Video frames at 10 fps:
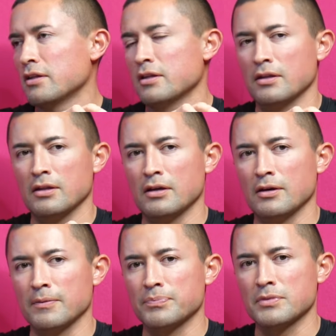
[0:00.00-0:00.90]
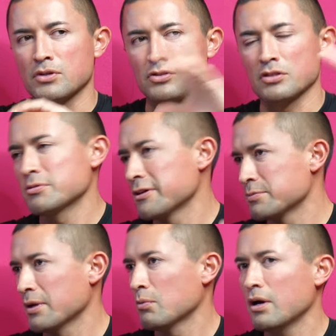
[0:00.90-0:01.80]
and then um, you know
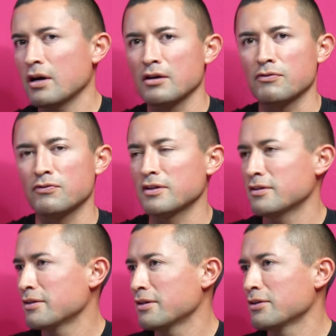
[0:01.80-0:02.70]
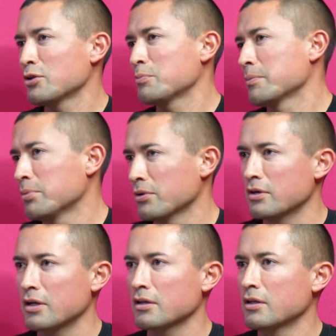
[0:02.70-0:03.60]
sometimes my wife and and other people
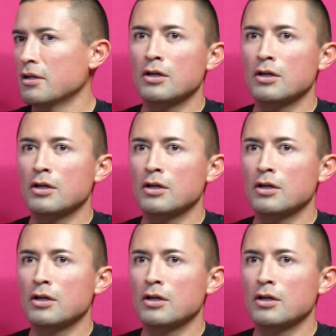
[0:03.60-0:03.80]
they're like,